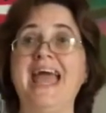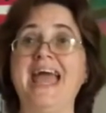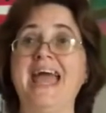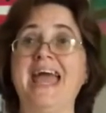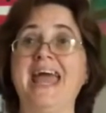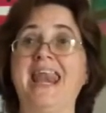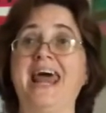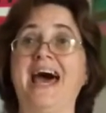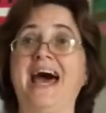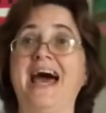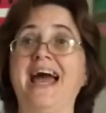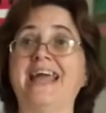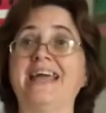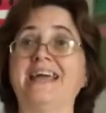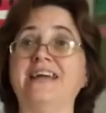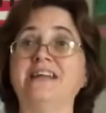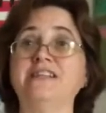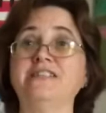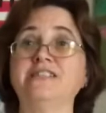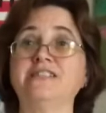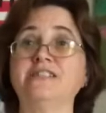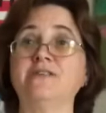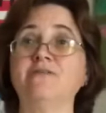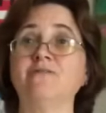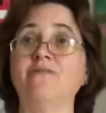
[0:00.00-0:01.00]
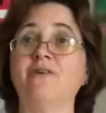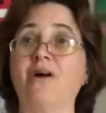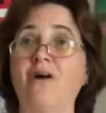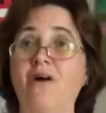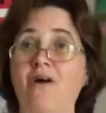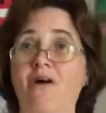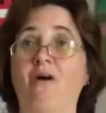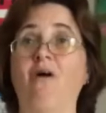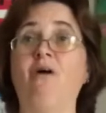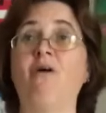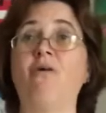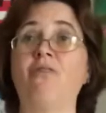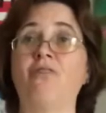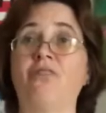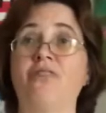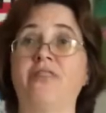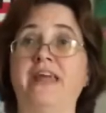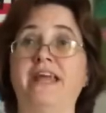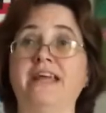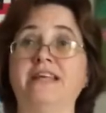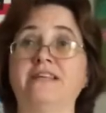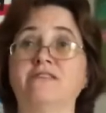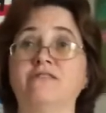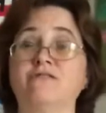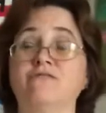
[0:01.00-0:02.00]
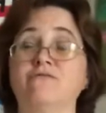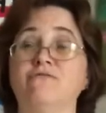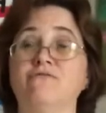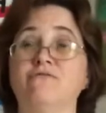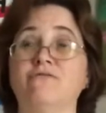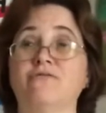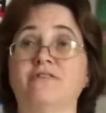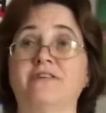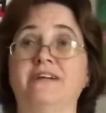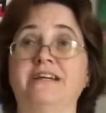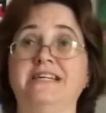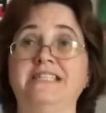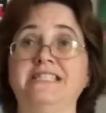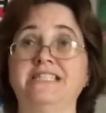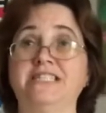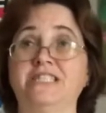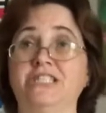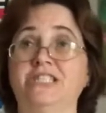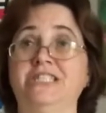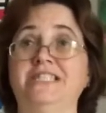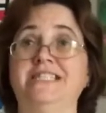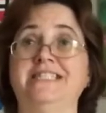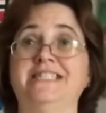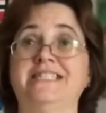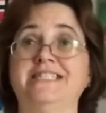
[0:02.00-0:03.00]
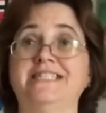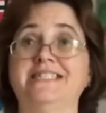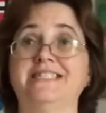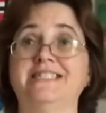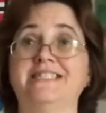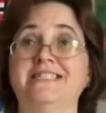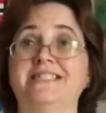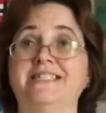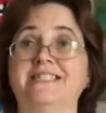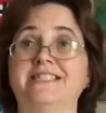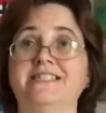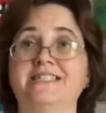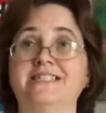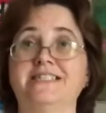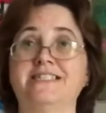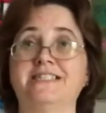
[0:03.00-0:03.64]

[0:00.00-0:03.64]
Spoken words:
And I can do all things through Christ Jesus.